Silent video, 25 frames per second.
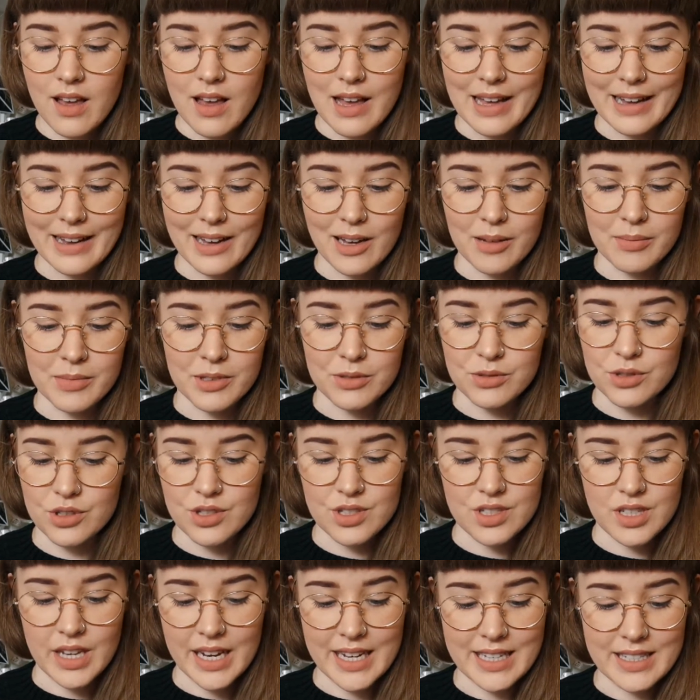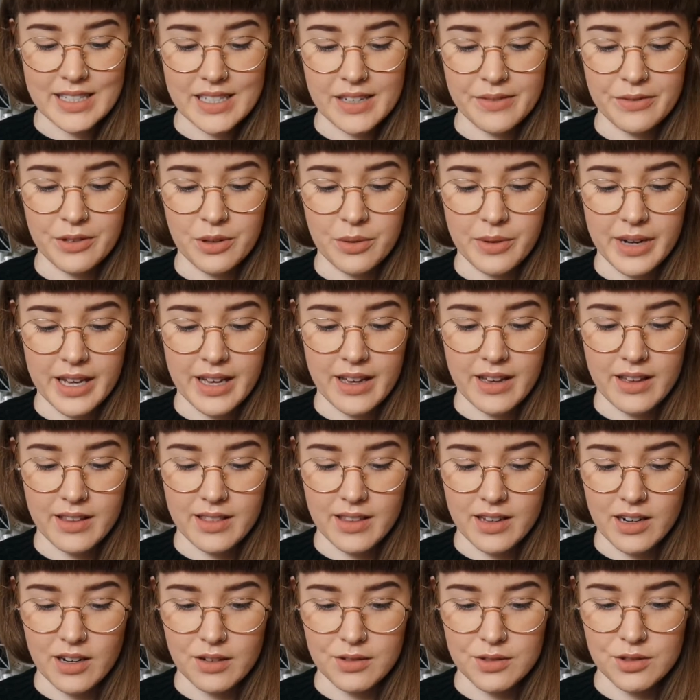There was just signs everywhere
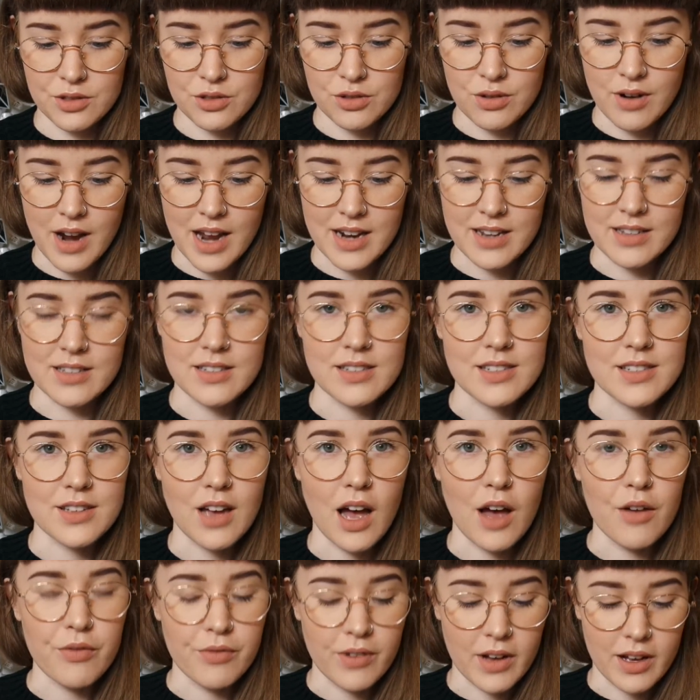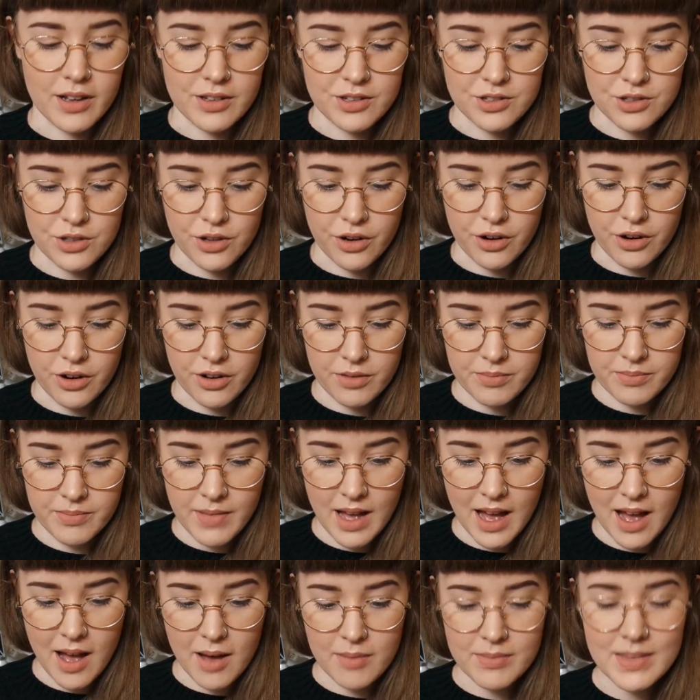that I was trying to decipher, so
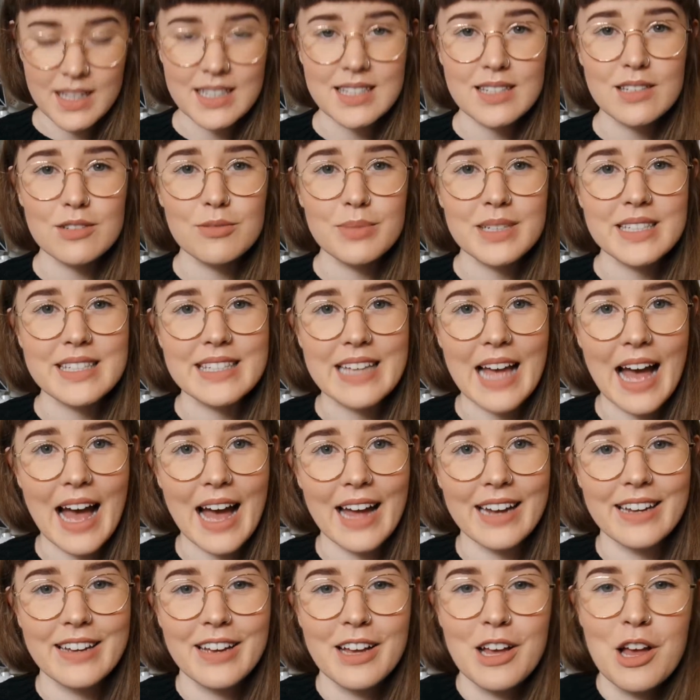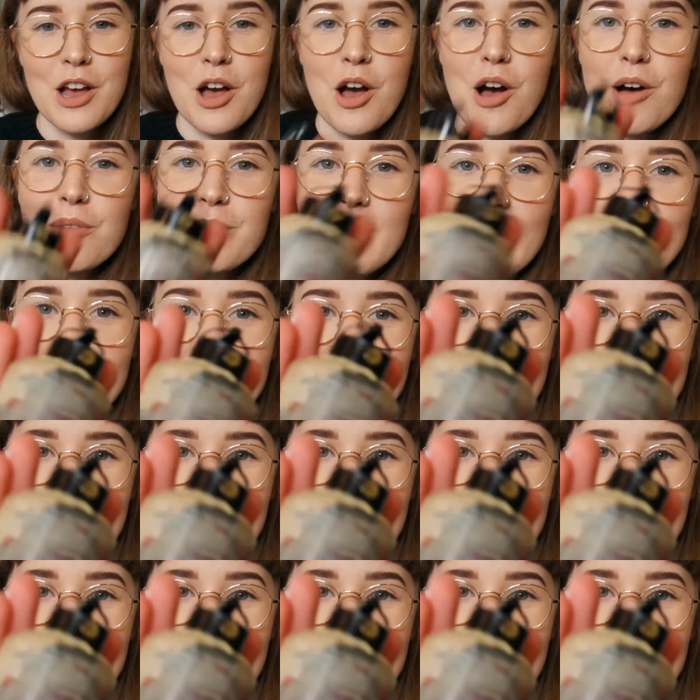that's a little bit sad. But